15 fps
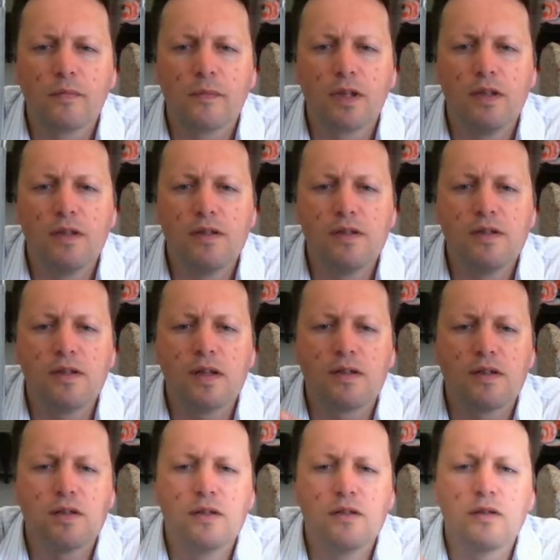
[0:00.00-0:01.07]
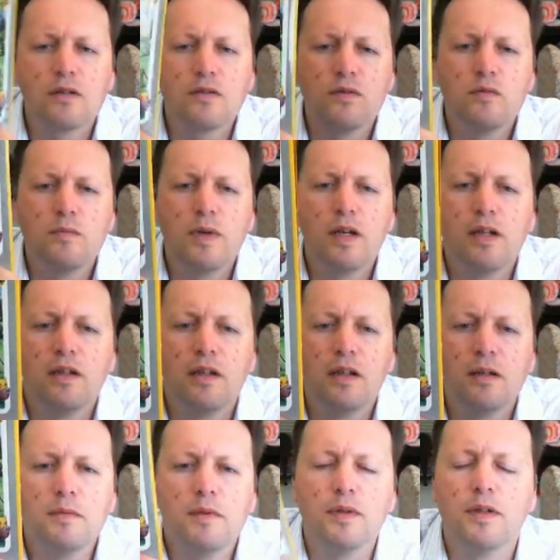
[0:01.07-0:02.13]
And this is actually not a too bad
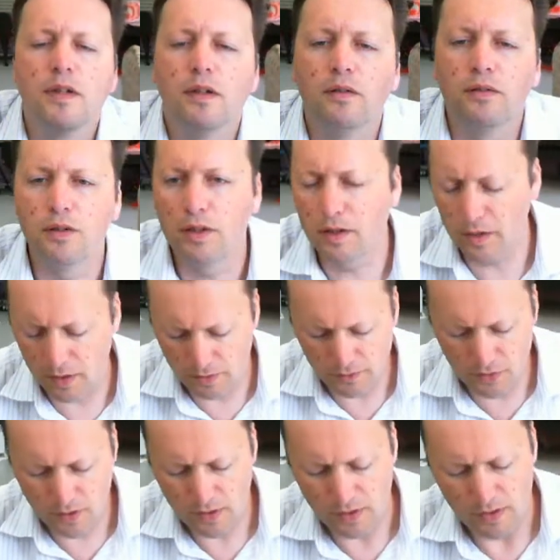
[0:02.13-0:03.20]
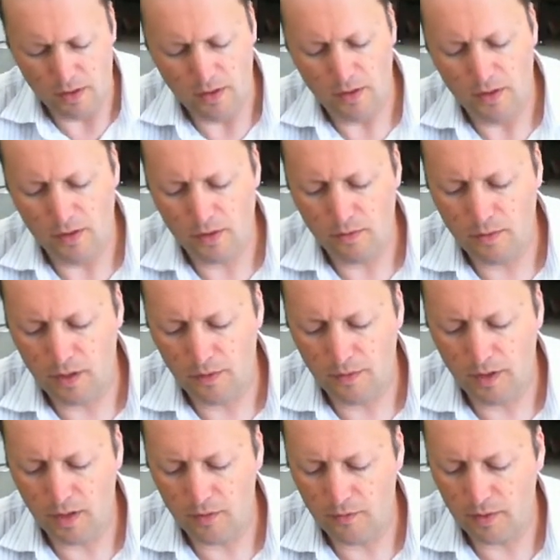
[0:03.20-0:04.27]
game on the old ColecoVision, so we'll have to
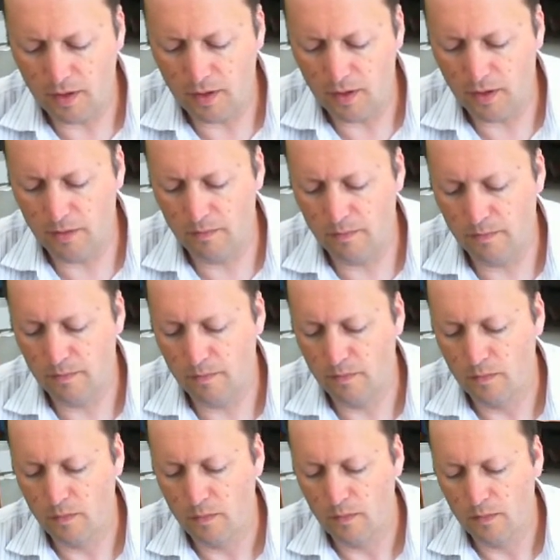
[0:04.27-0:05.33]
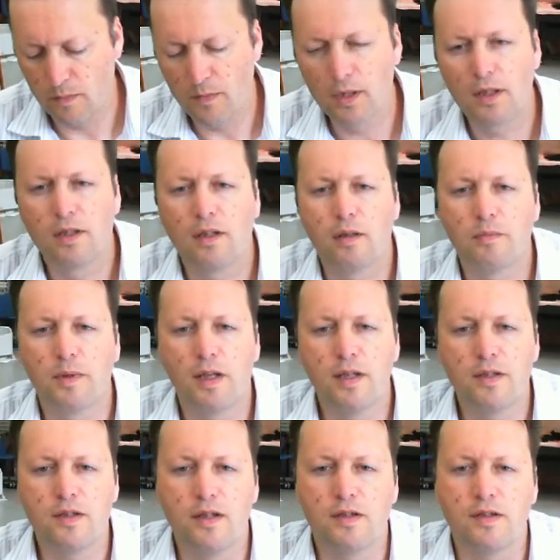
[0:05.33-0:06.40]
give it a play
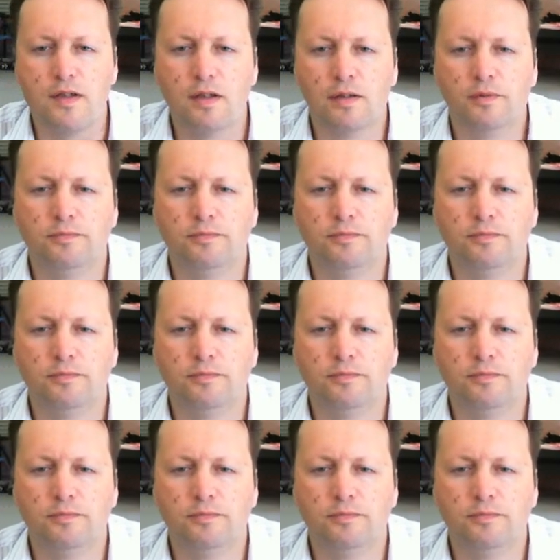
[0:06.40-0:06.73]
test, eh?